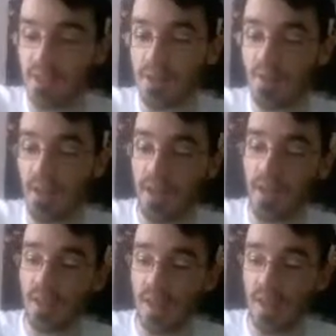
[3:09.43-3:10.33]
I don't
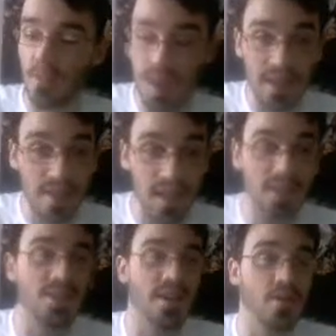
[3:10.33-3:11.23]
like
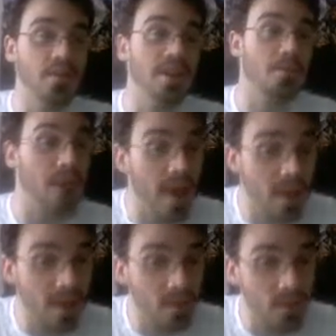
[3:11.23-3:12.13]
Painlands. I don't like
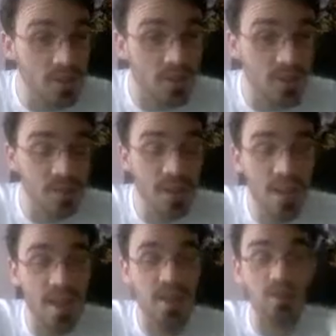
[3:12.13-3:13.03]
paying for something
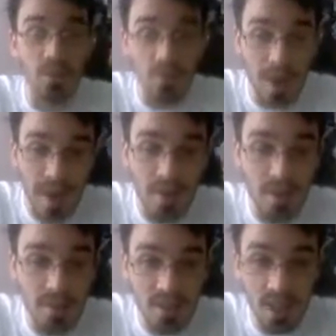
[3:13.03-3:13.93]
that if you map
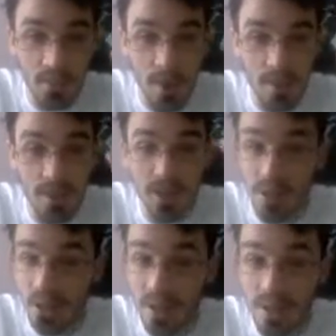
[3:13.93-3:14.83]
out the deck properly, you
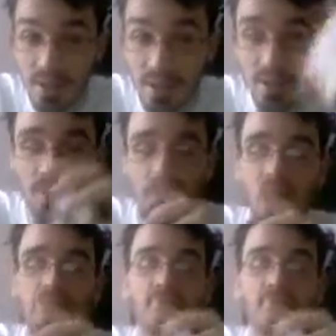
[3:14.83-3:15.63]
don't need to.